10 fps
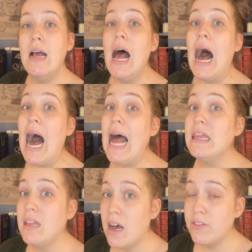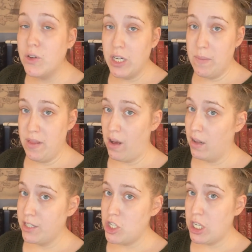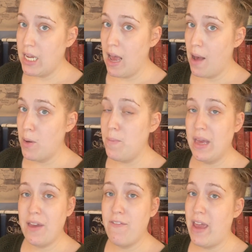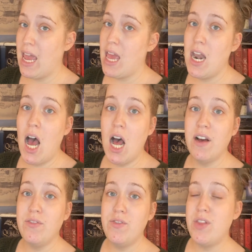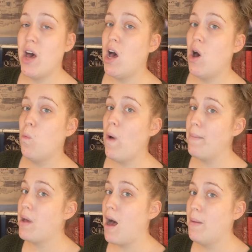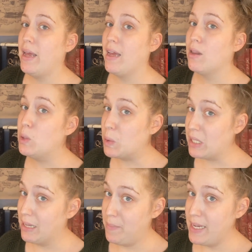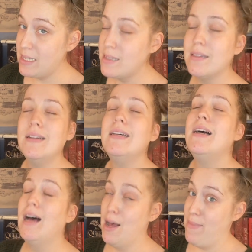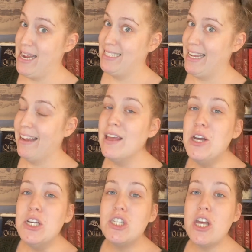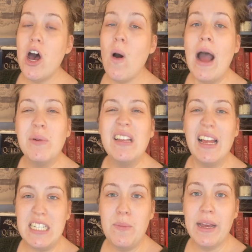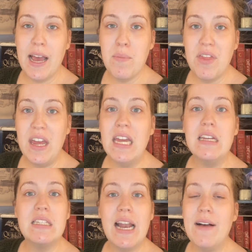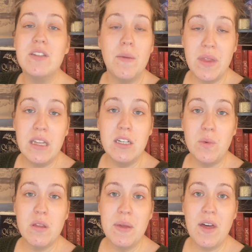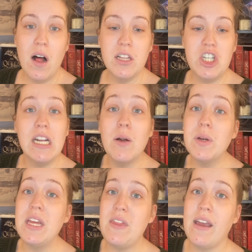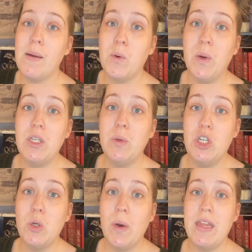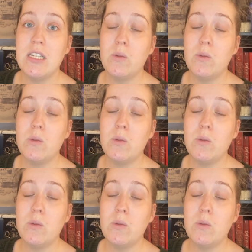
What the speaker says: I love Greek mythology. I'm a big fan of the webcomic Lore Olympus. Amazing. So I really like to pick up things that have something to do with mythology, and I really think I'm going to enjoy this